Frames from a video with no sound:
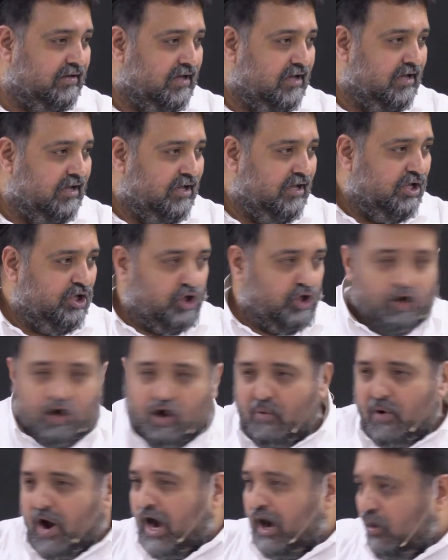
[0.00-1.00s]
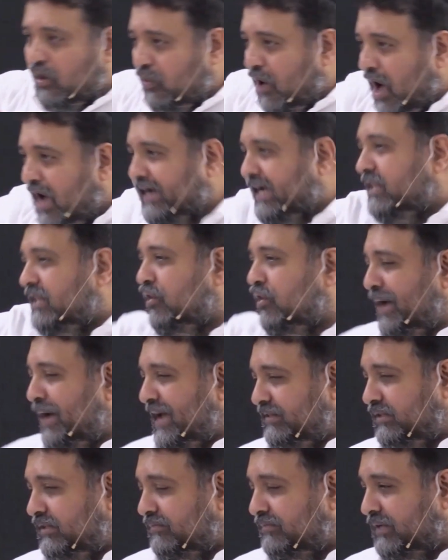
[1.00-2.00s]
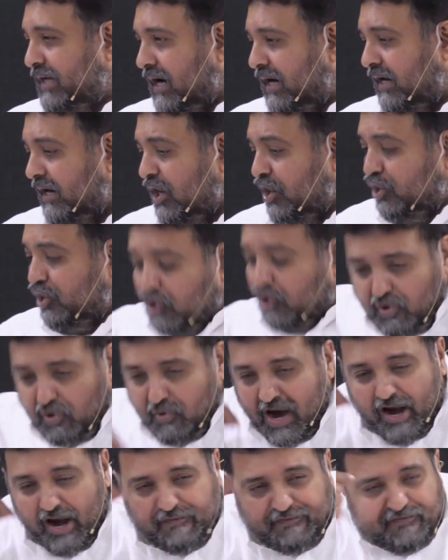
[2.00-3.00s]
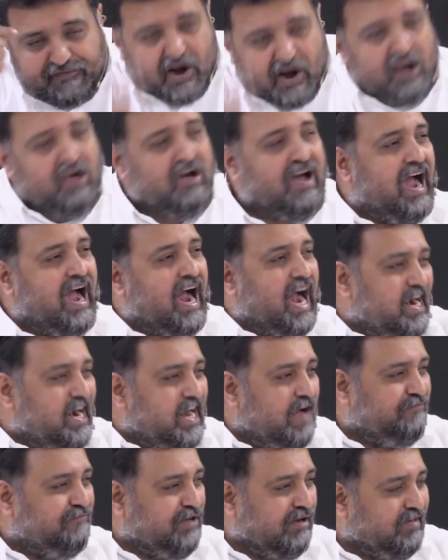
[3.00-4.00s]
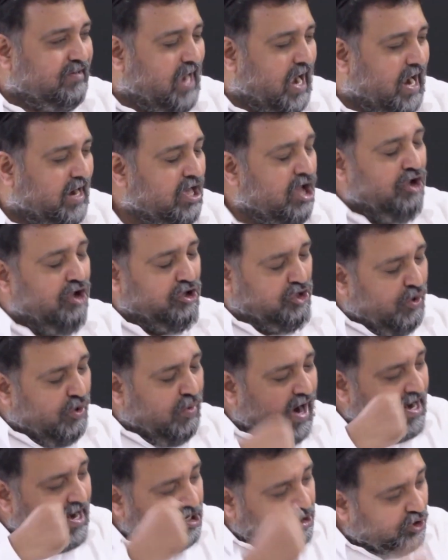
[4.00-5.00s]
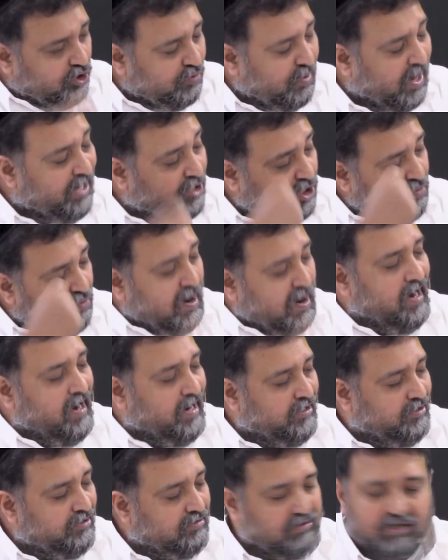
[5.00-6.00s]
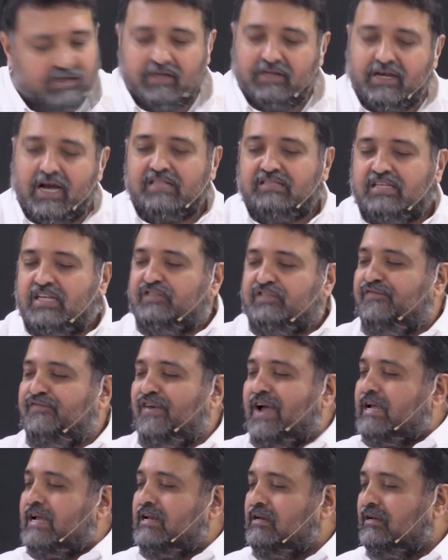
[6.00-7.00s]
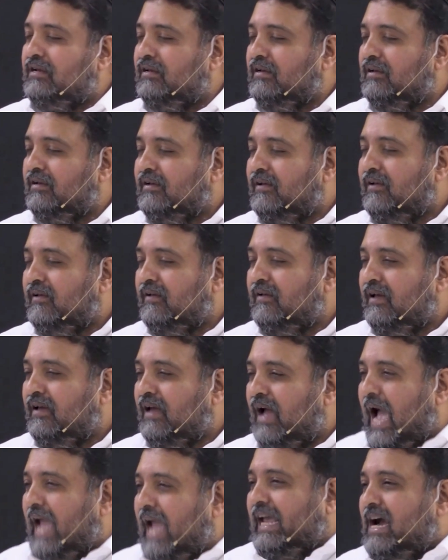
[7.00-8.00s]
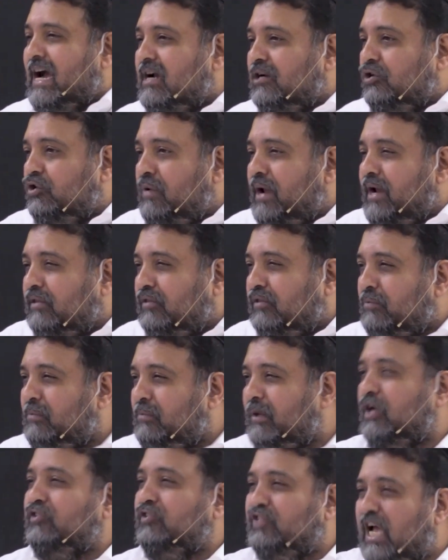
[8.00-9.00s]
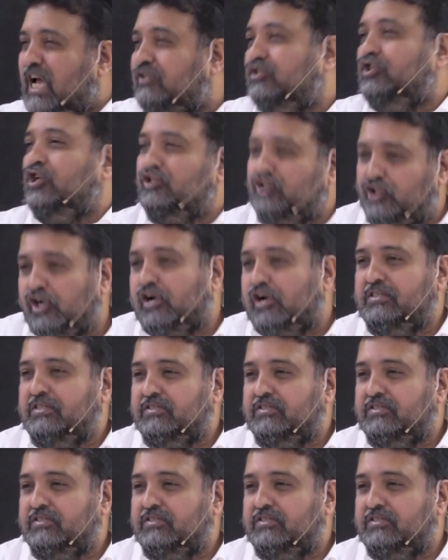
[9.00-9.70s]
You don't want to walk in the ways of God. You don't want to follow hard after God. You want to do what you want to do. God says, fine. I can't do anything because that's your choice.